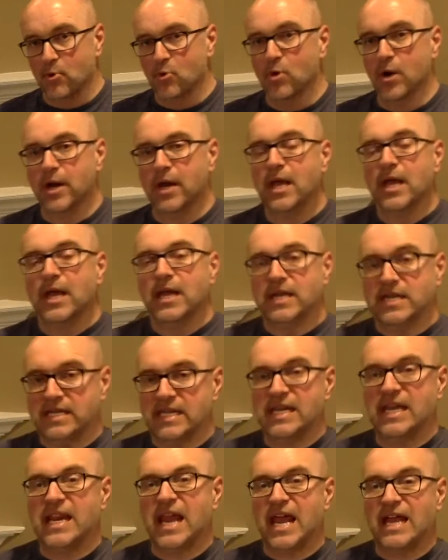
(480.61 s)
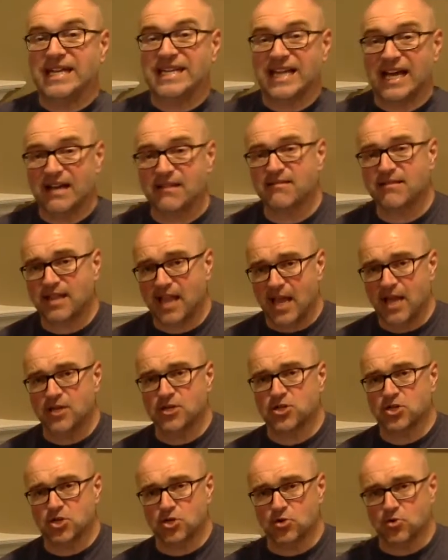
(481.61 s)
would. DNA does tend
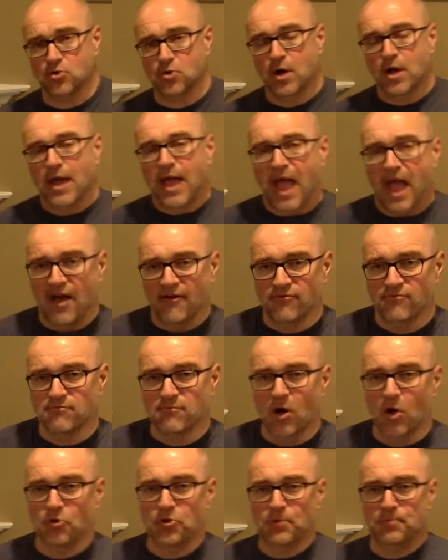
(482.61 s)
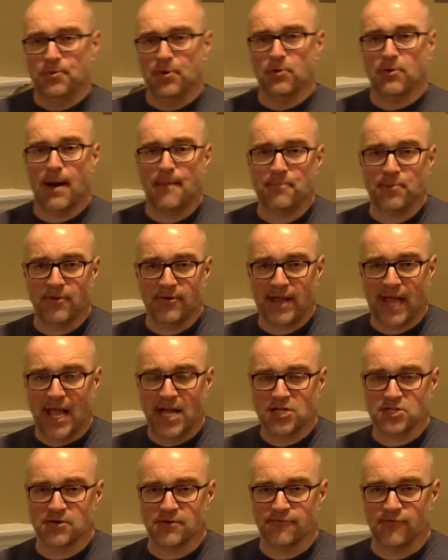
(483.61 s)
to have multiple
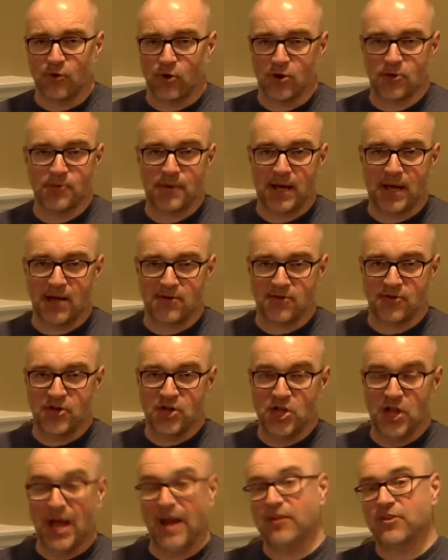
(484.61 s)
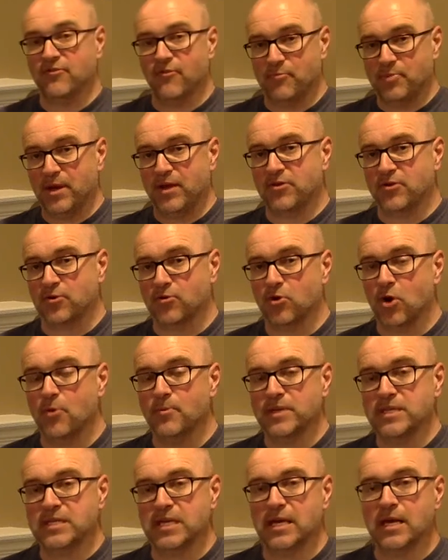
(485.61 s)
replication forks because of the length of a piece of
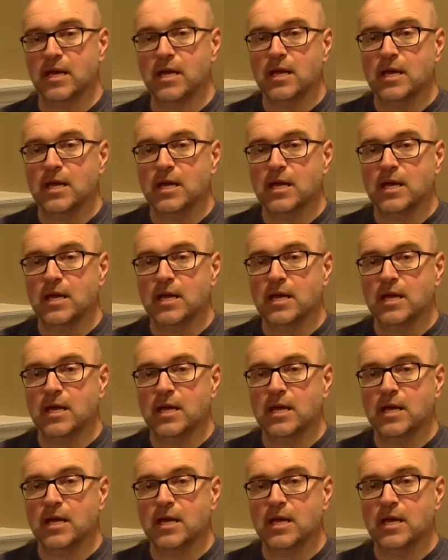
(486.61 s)
chromatin,